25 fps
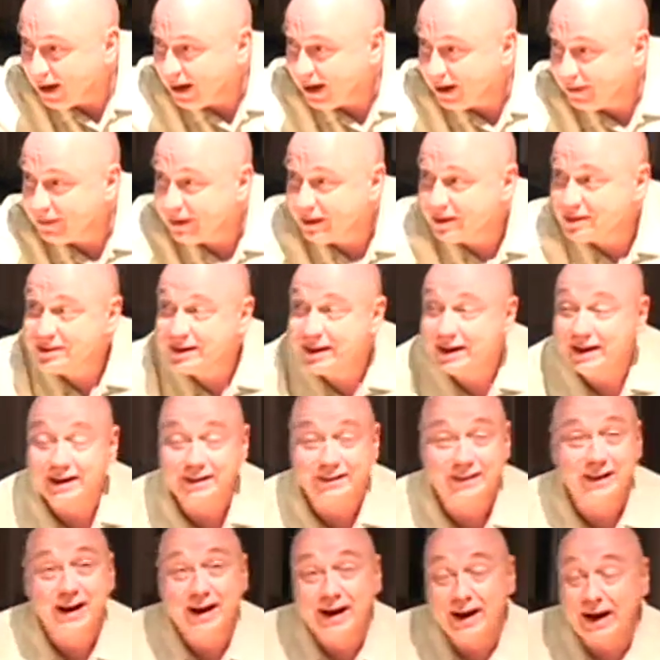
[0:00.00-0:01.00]
and then taking
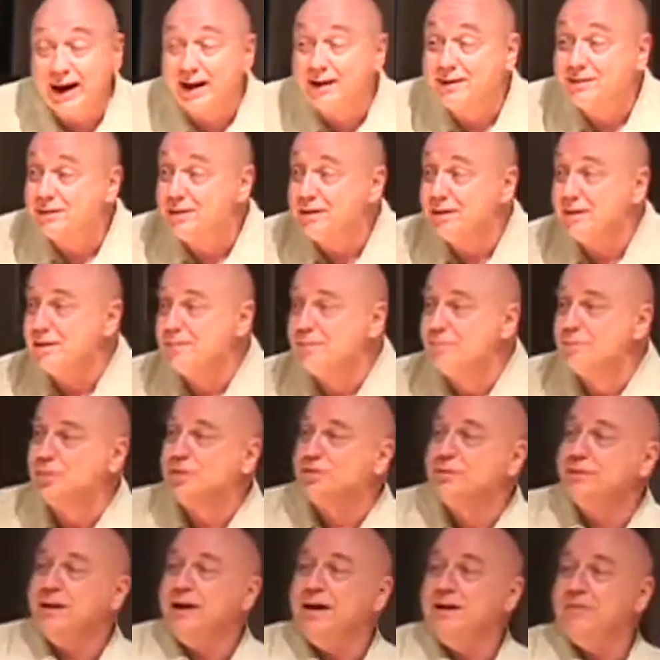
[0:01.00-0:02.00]
that and
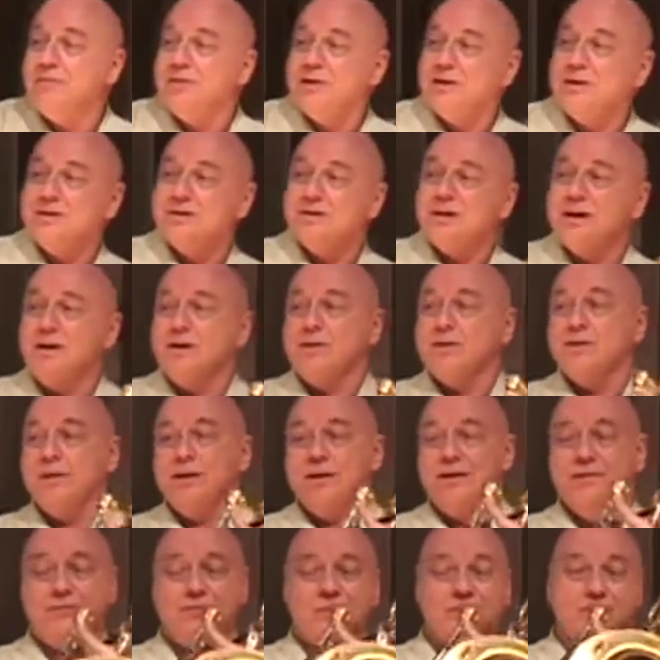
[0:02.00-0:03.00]
doing that one in tenor
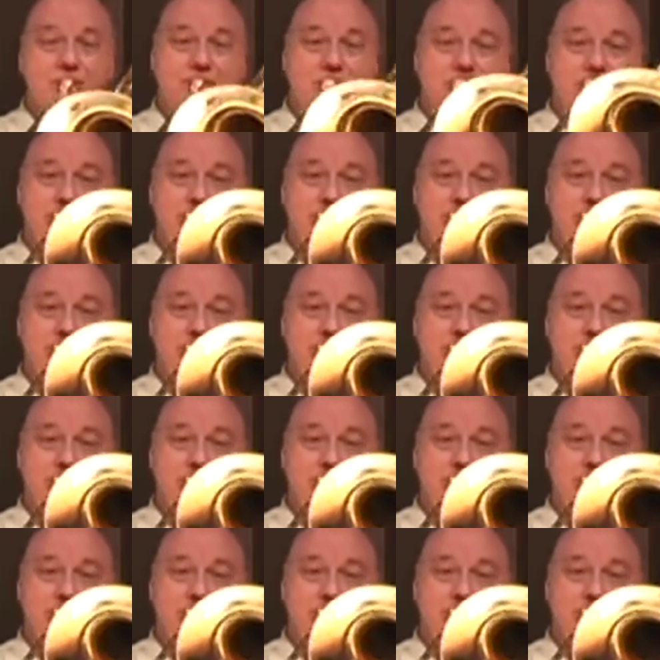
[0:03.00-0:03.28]
clef, which would